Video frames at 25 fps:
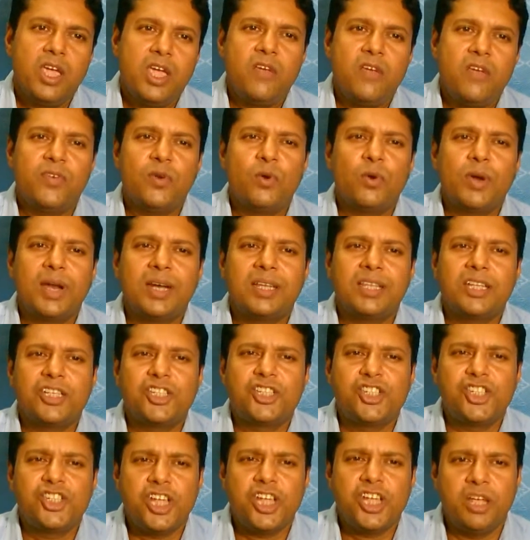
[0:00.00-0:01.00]
If you look at the
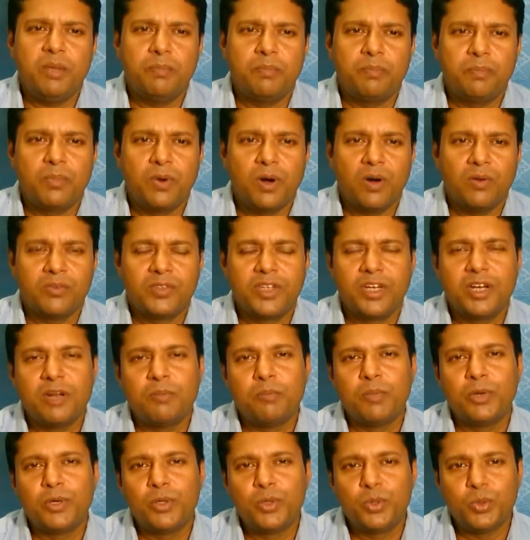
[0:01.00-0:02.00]
shape of the
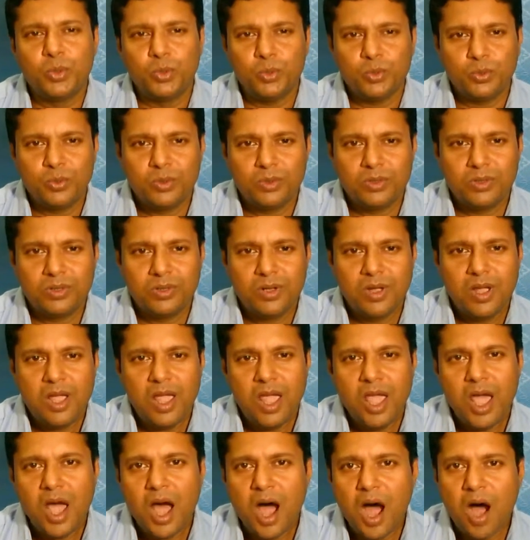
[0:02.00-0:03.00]
number 2,
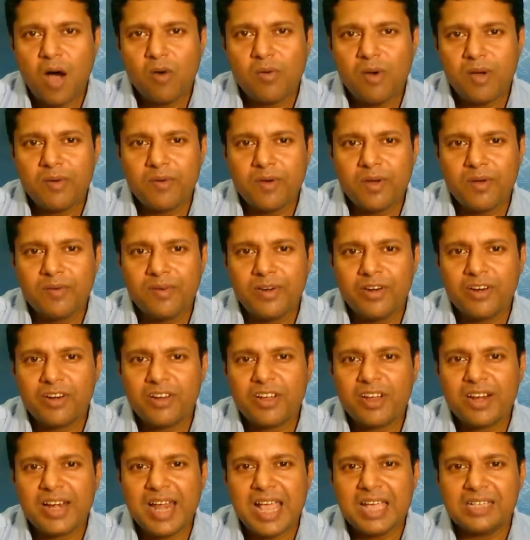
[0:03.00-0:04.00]
however, you will
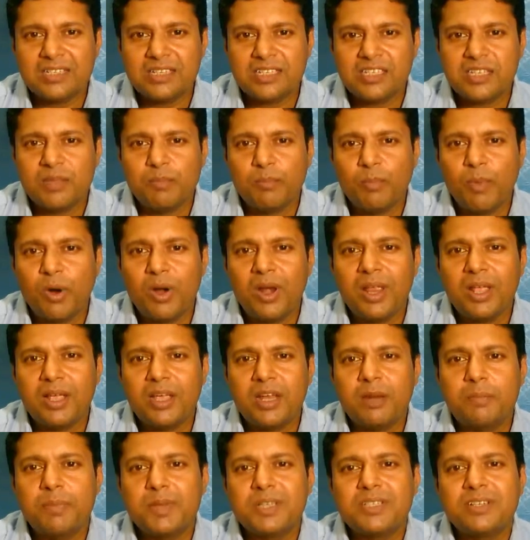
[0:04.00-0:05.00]
recognize the symbolic
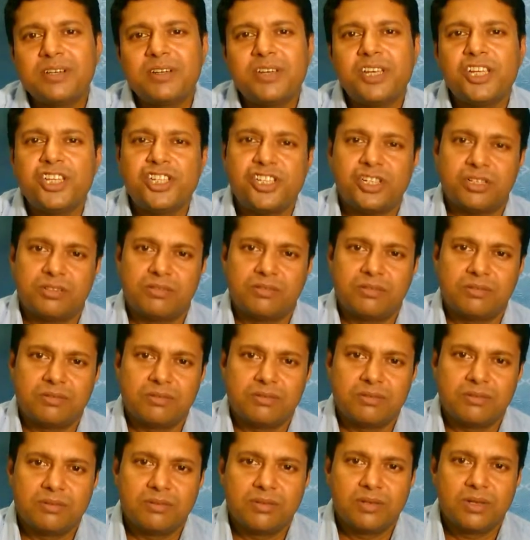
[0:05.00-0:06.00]
representations
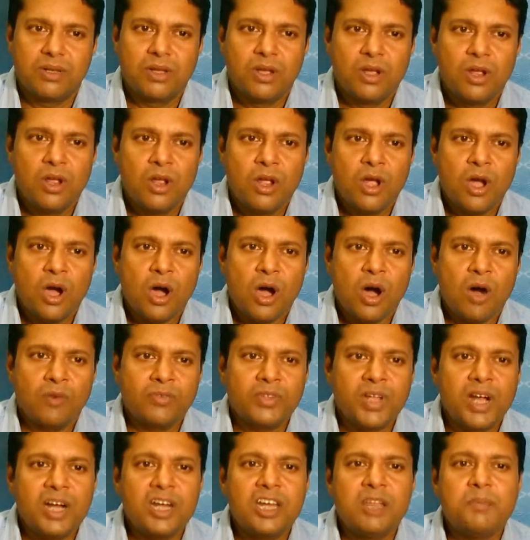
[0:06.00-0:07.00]

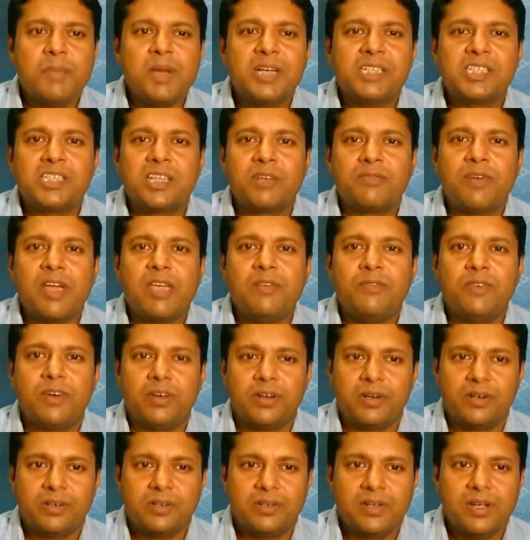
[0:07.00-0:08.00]
of the ultimate
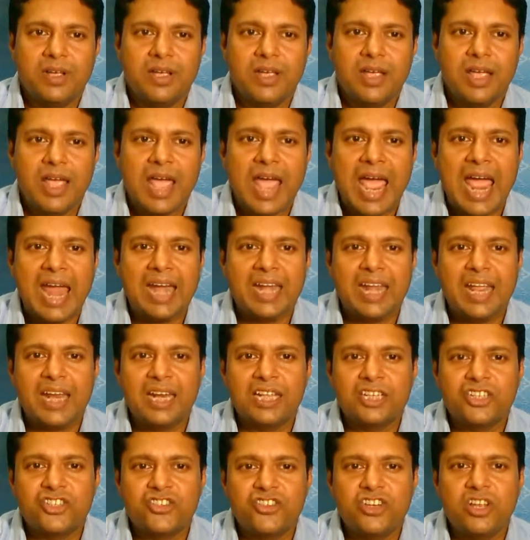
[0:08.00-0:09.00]
survivor and
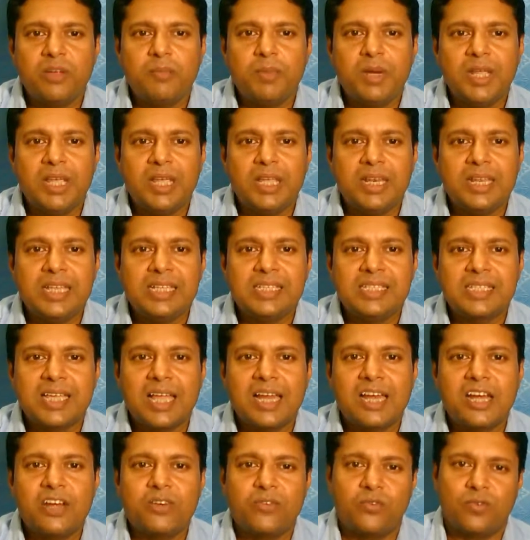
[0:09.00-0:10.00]
an extremely
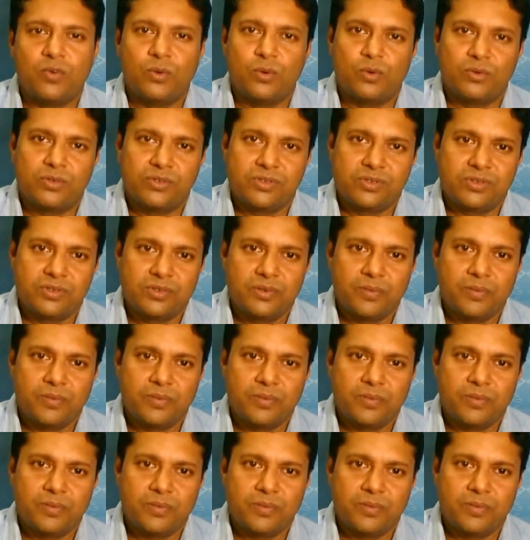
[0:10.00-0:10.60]
resilient force.